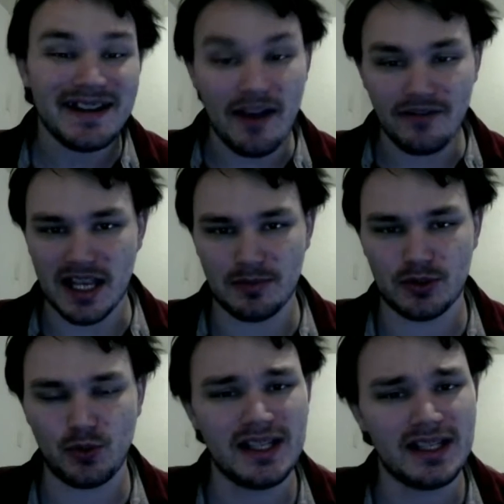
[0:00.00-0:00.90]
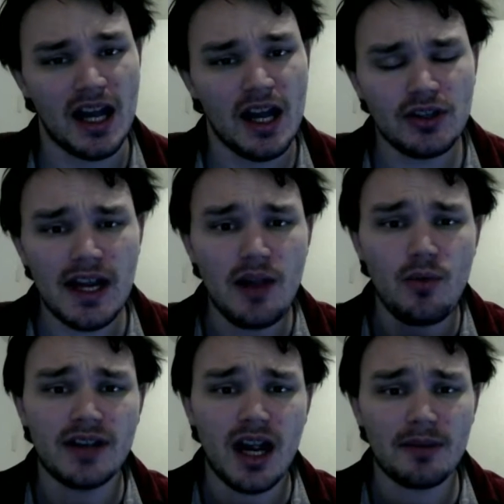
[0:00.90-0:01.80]
and everything in between. Today
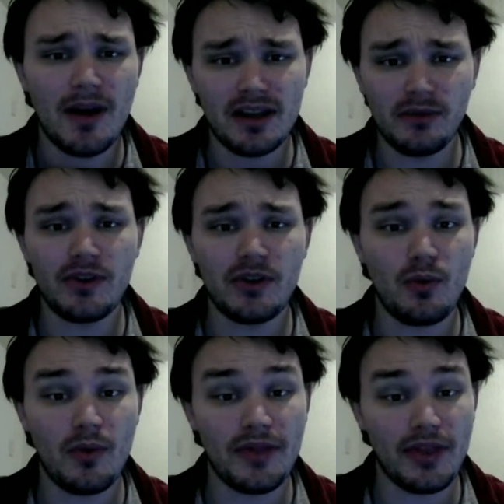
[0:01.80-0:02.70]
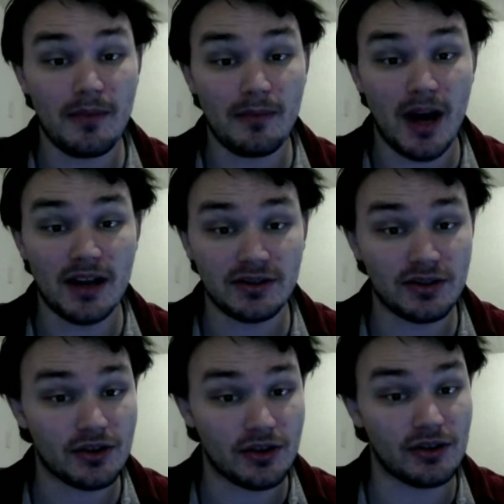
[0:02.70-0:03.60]
we're talking about interview with
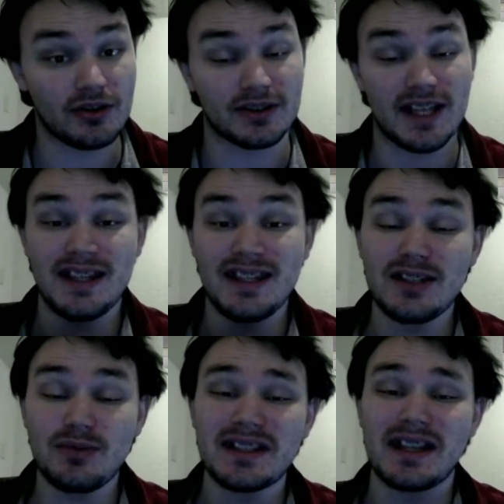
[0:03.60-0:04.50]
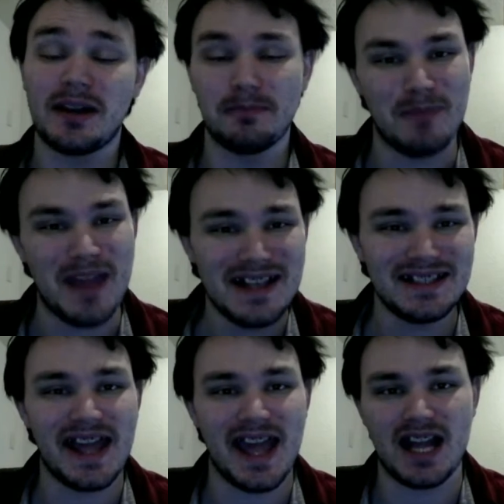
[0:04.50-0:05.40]
Montser Girls, and this was an
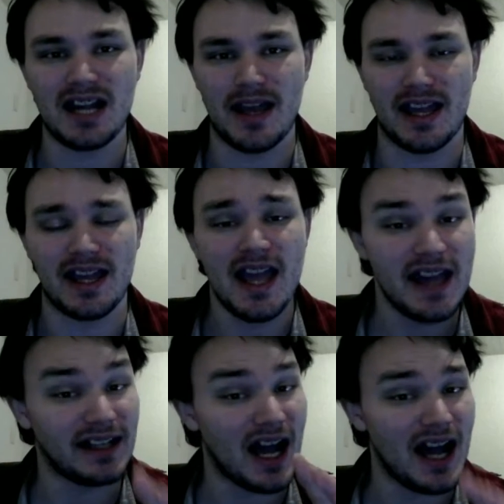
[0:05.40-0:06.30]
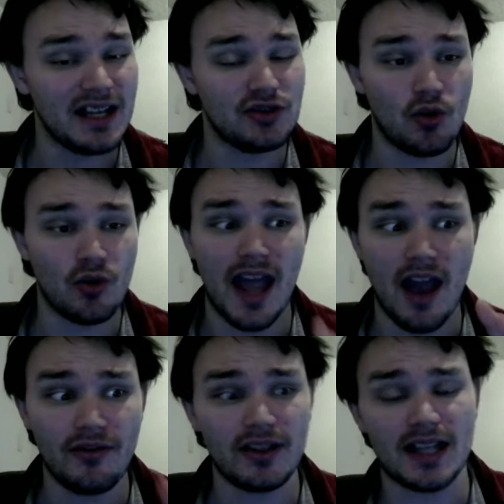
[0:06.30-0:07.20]
amazing anime, and I enjoyed
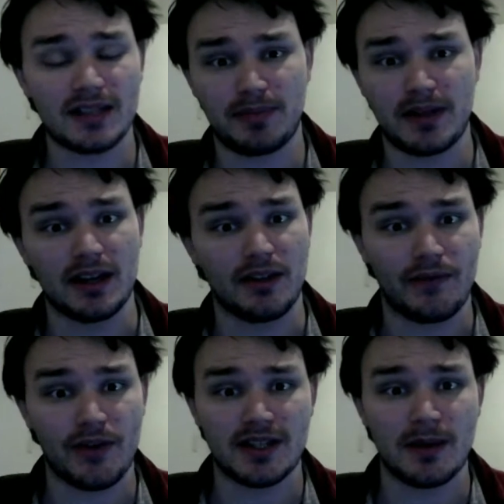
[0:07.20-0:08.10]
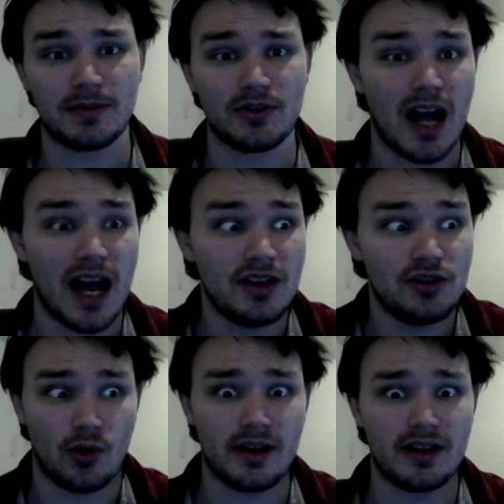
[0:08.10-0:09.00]
every last bit of the first episode. I
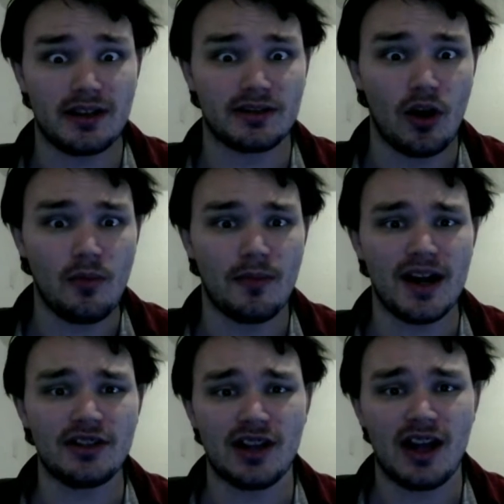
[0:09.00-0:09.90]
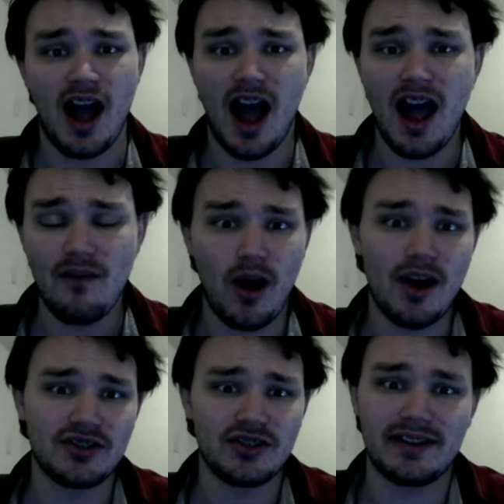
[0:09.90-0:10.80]
enjoyed it so much, I
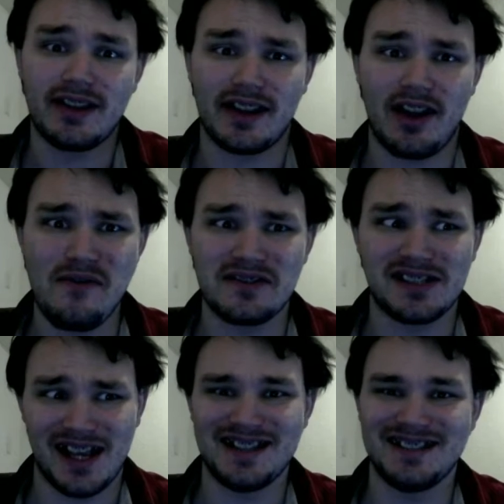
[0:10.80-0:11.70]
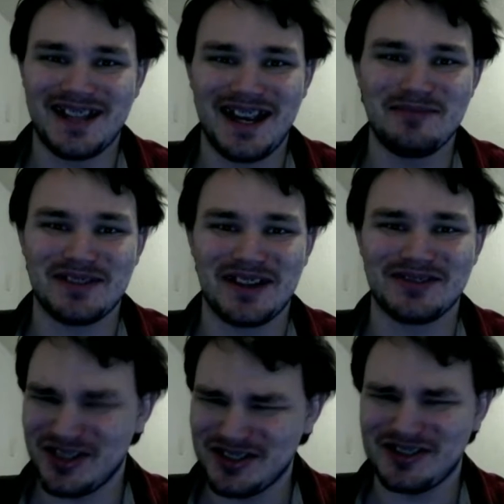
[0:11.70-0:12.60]
watched it like over 10 times now,
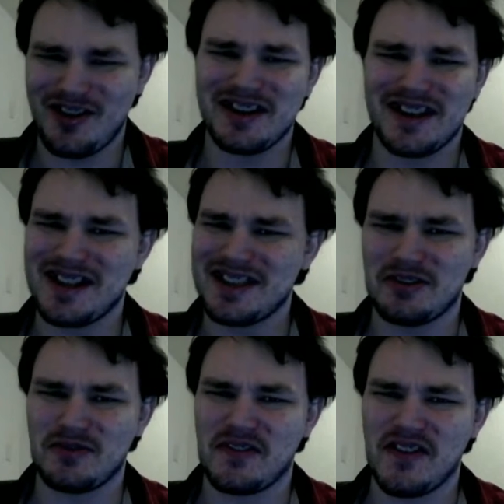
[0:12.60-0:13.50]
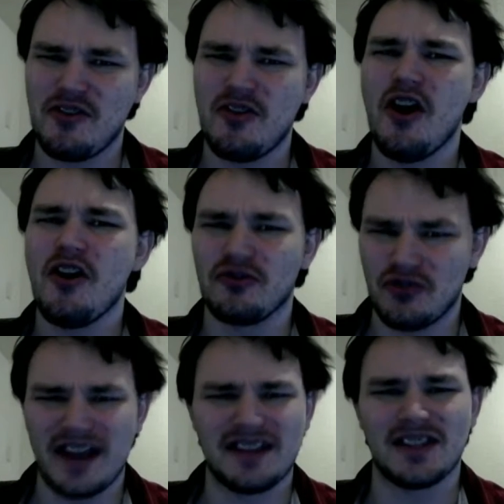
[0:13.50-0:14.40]
just so I can get this review
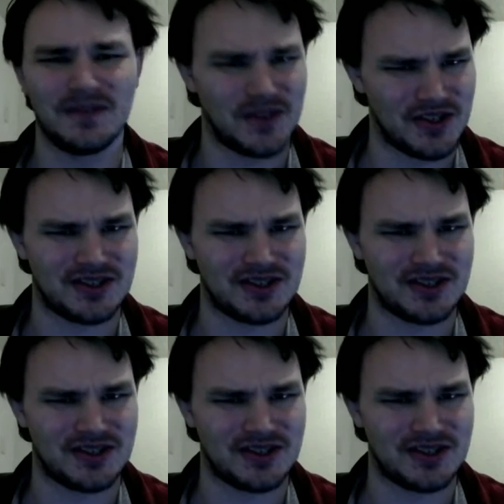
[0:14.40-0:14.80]
right the